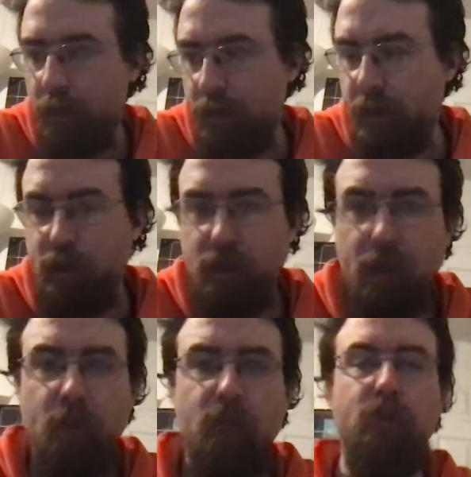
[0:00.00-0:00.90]
Not just like
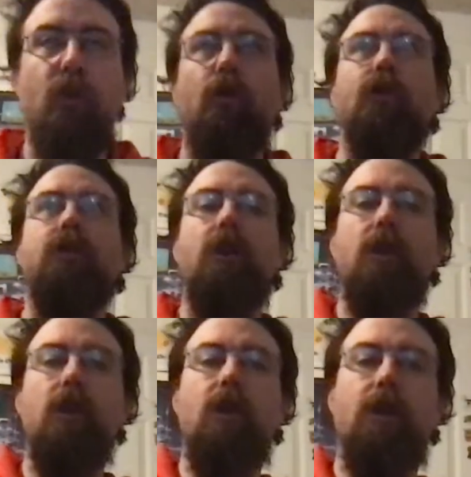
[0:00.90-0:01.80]
the
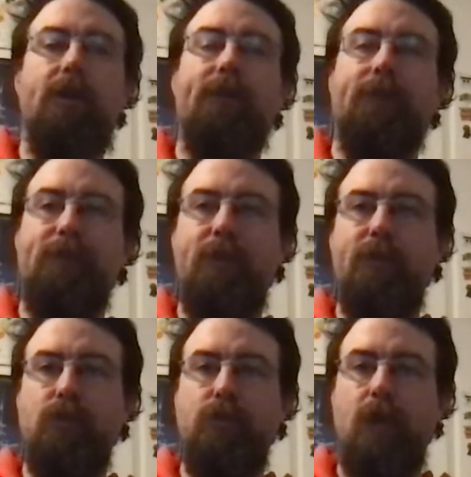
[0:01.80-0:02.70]
chronology and the
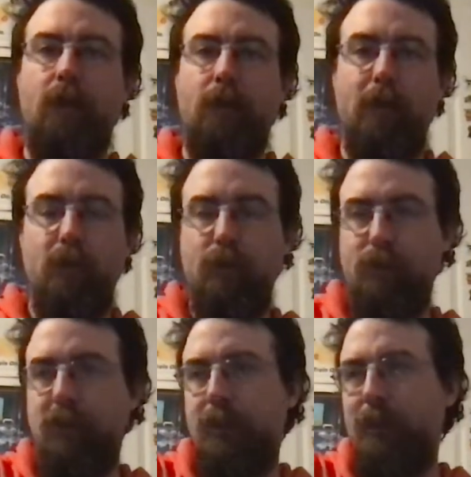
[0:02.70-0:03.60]
official timeline, but
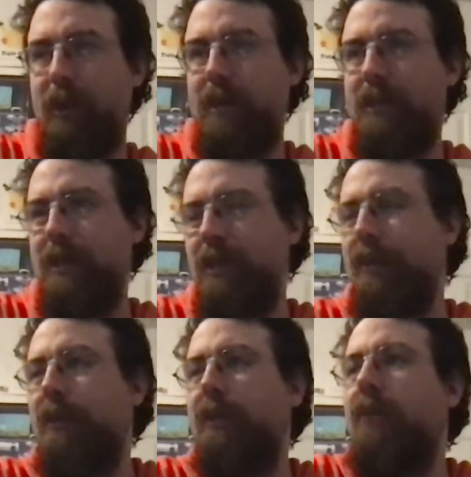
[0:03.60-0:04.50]
also the
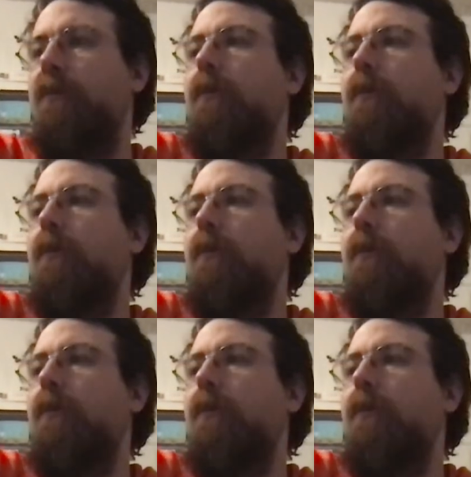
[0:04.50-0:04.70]
idea,